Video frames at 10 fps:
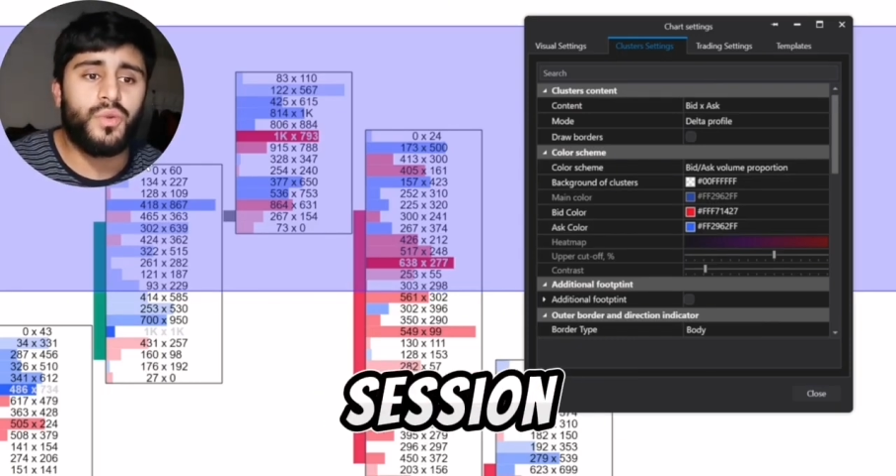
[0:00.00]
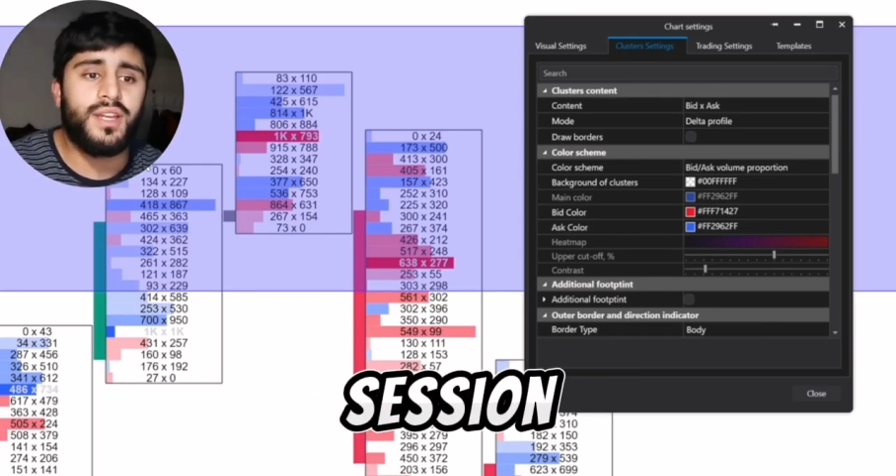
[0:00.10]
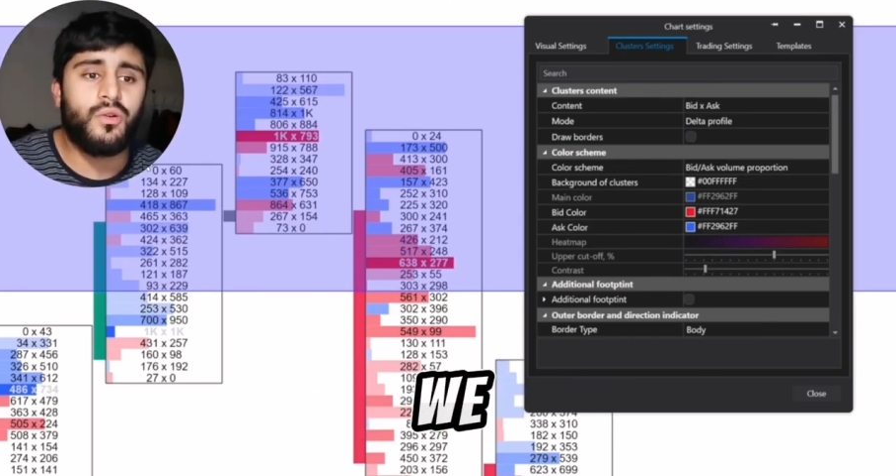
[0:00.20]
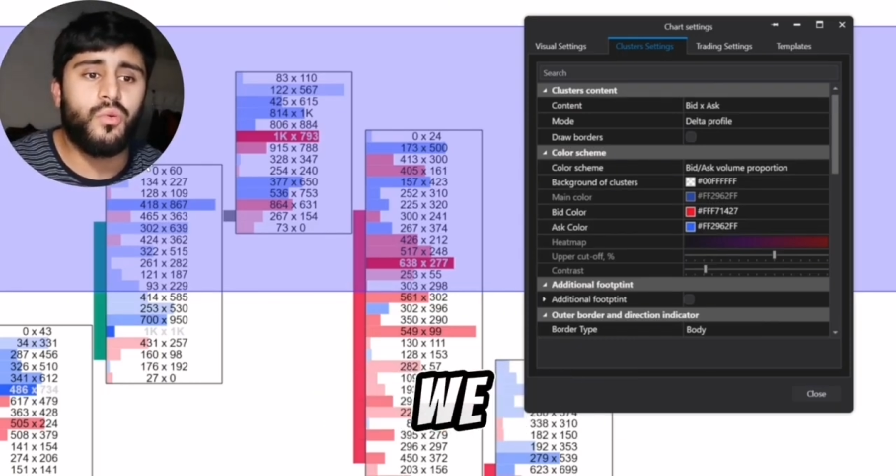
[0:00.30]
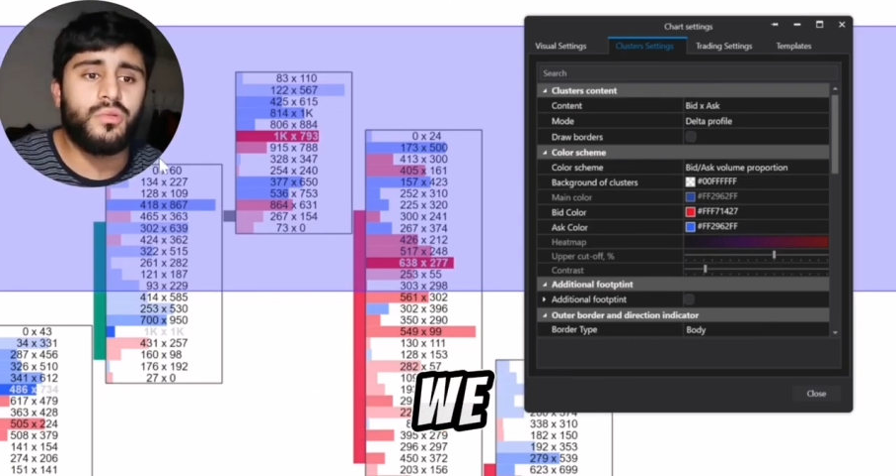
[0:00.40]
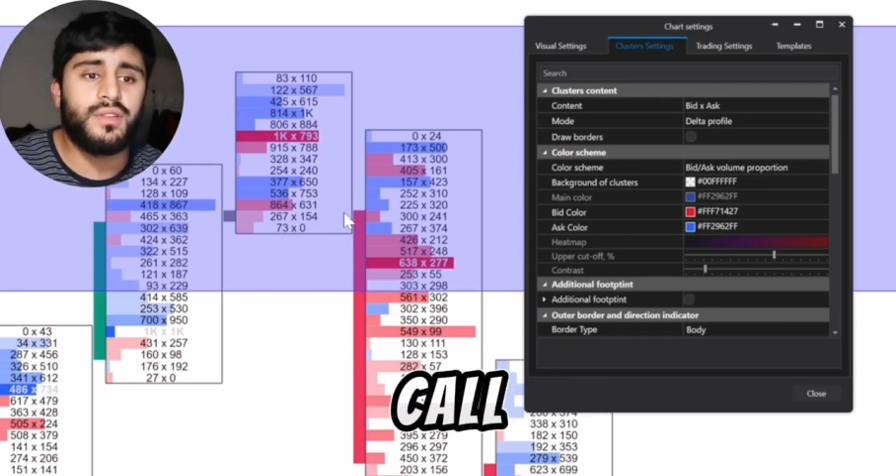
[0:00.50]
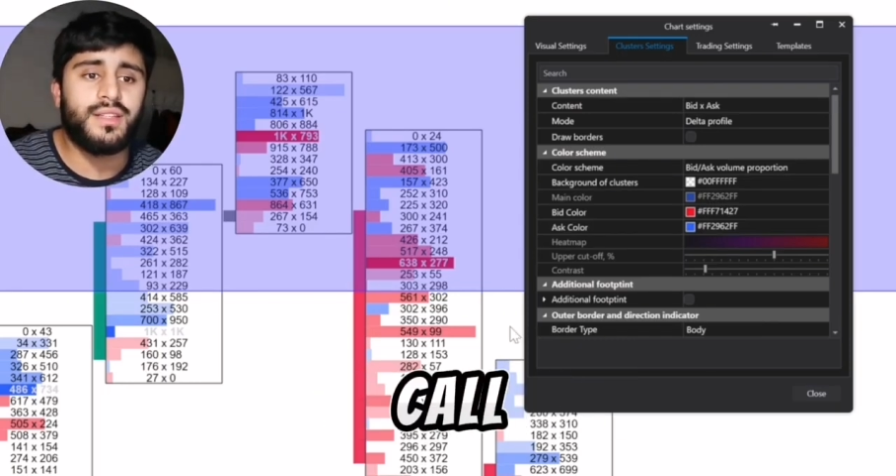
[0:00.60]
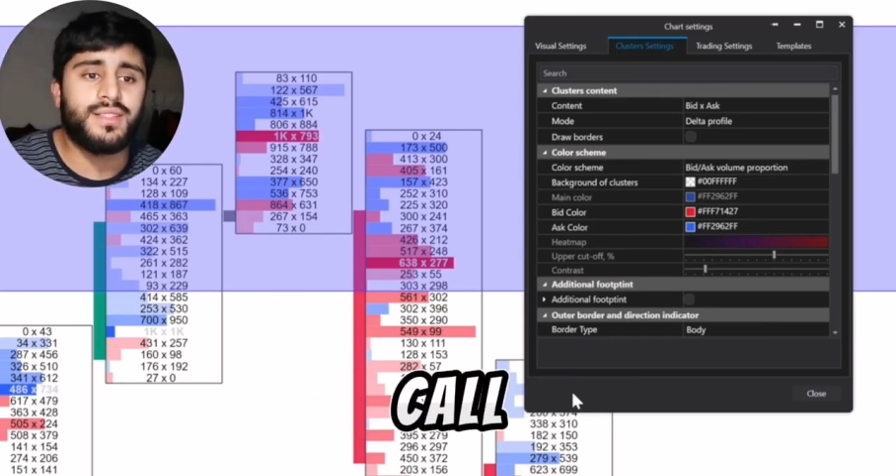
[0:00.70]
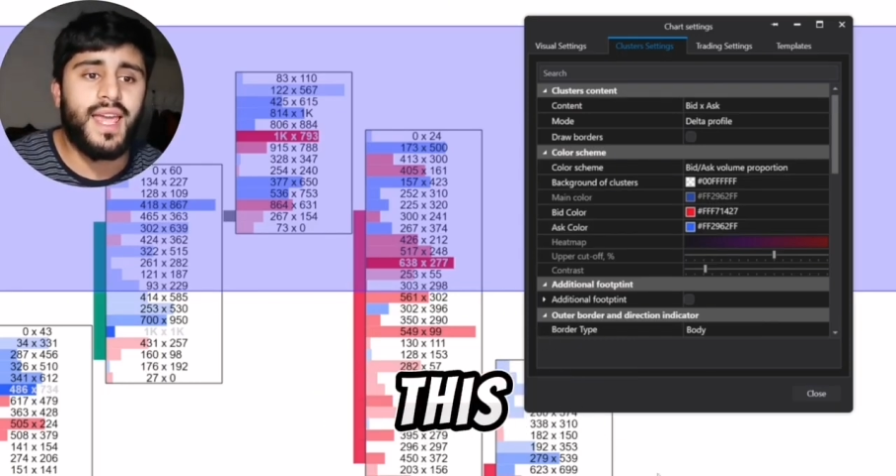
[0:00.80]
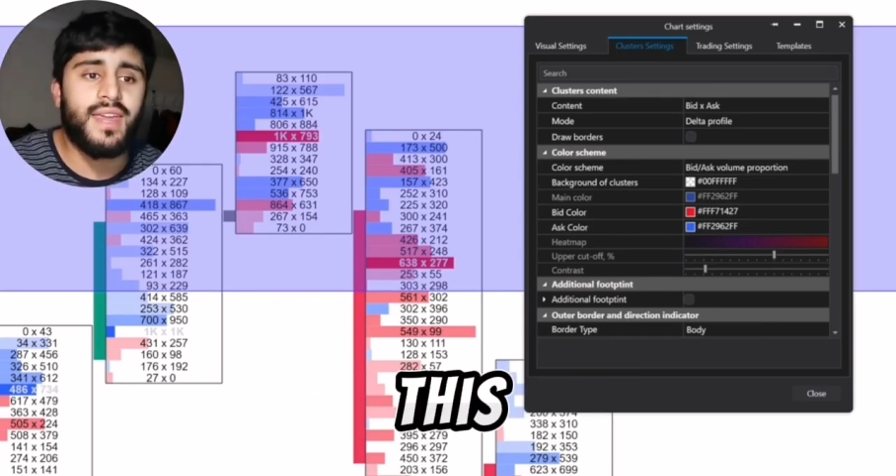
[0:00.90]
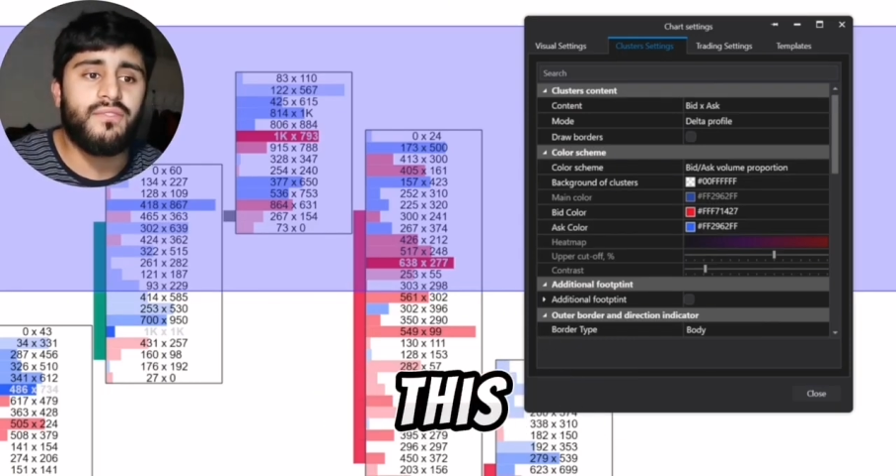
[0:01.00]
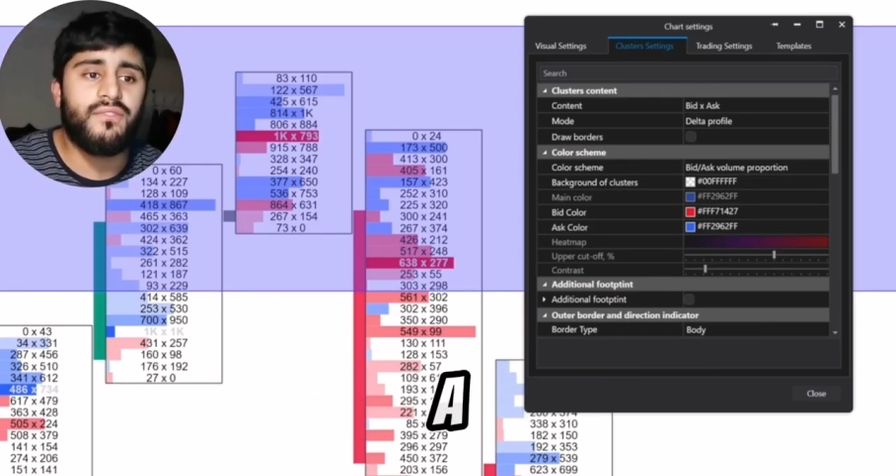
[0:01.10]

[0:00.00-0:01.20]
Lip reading: we called this a